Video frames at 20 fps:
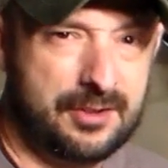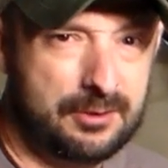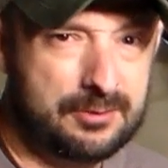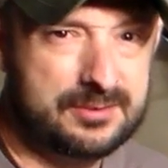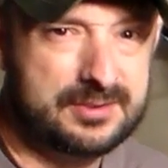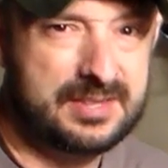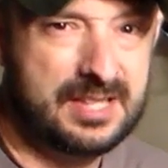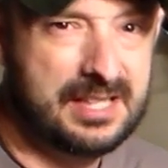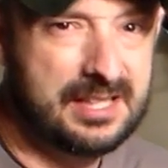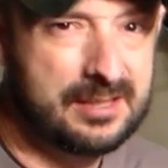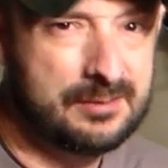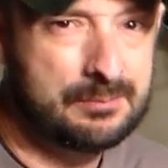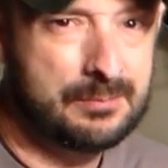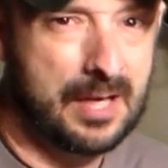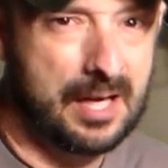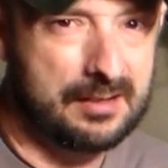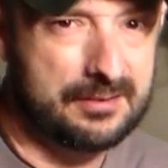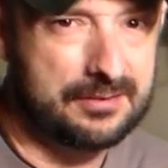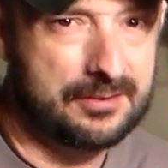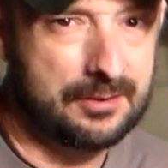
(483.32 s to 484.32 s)
13
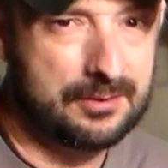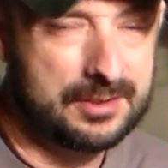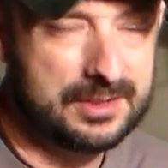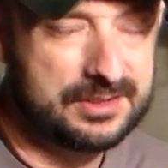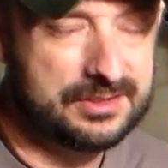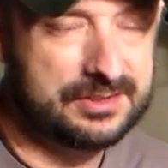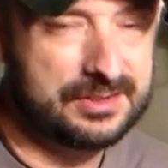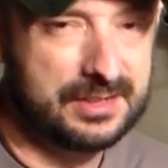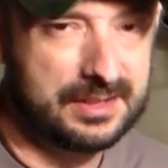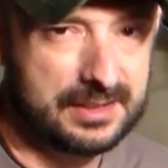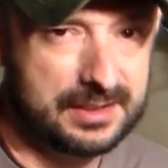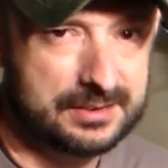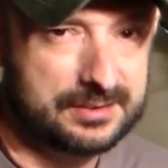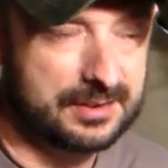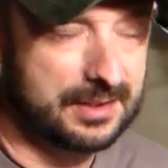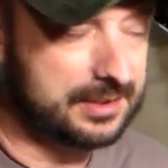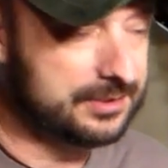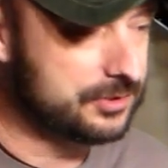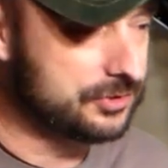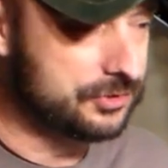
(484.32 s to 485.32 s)
by 36.
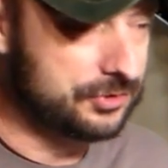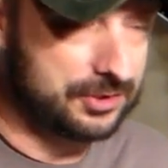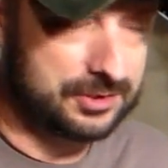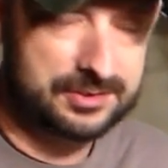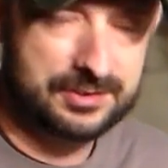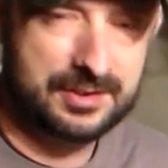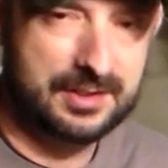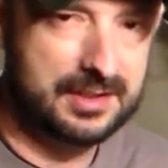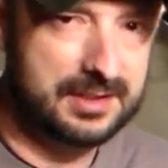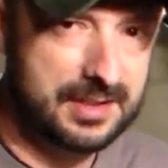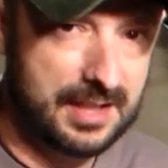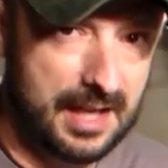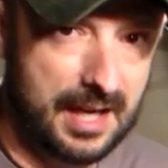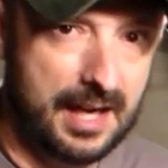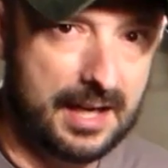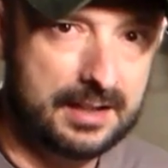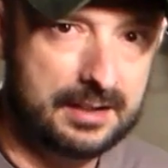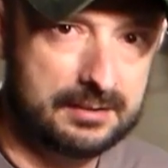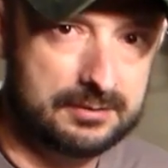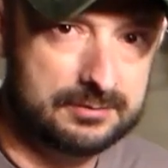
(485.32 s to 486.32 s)
That's just the
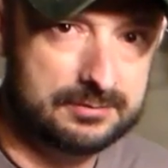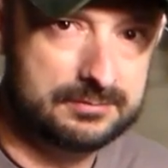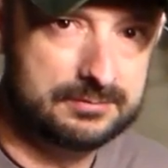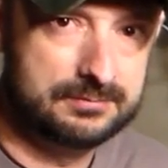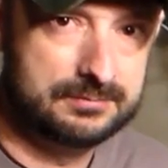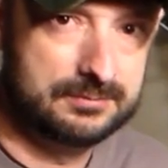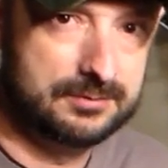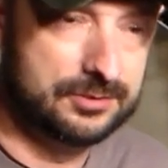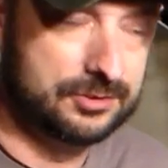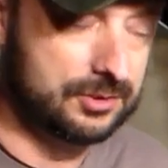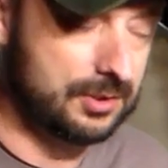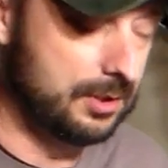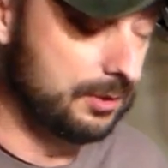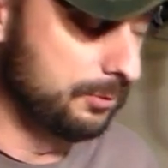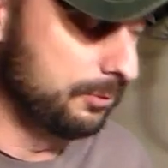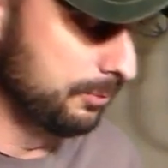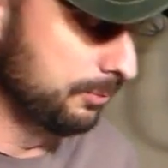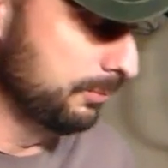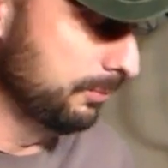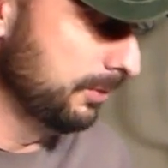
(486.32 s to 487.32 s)
deck.
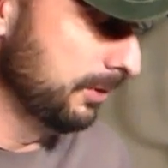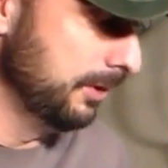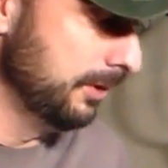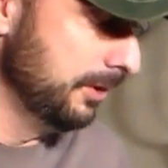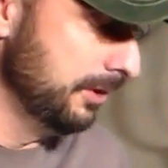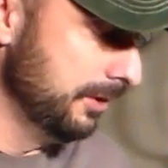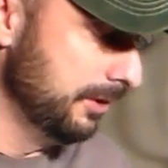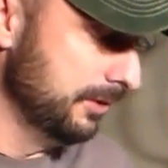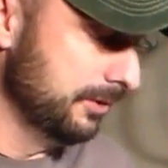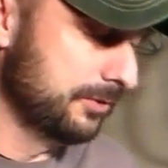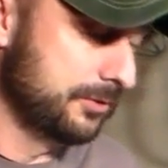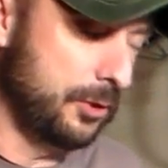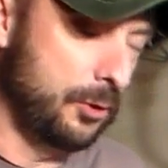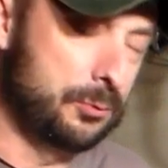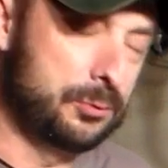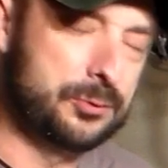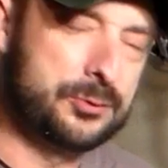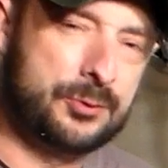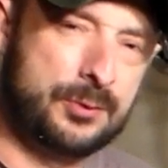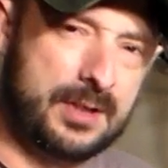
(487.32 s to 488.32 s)
So
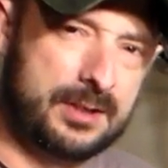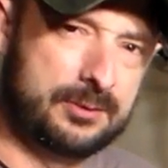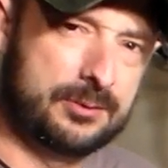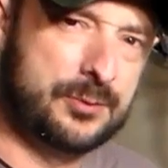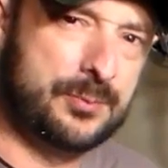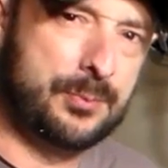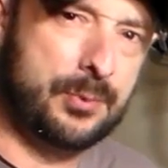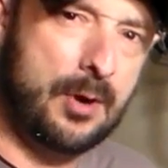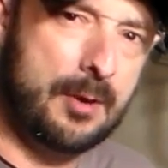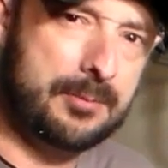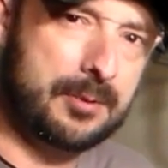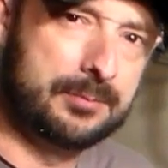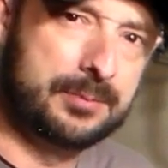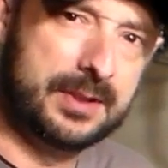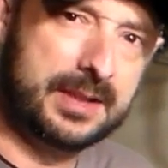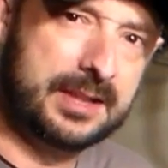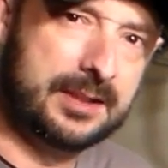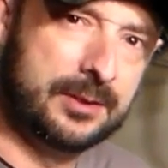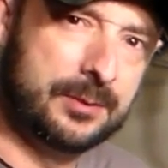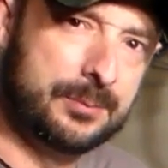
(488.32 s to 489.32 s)
total trailer's
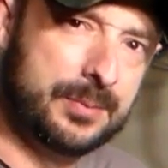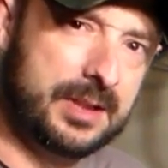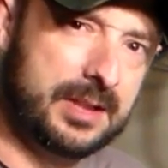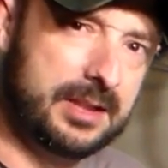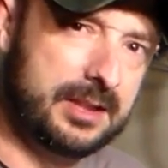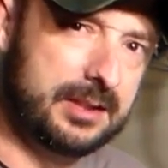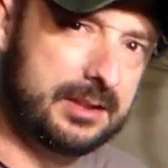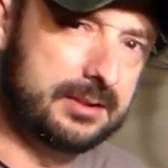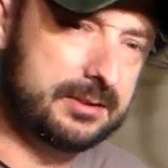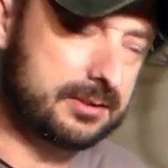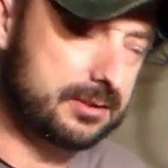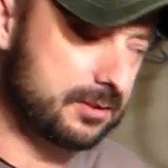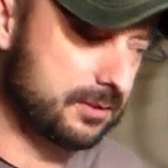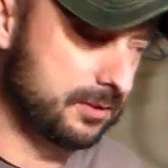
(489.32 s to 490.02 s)
probably gonna be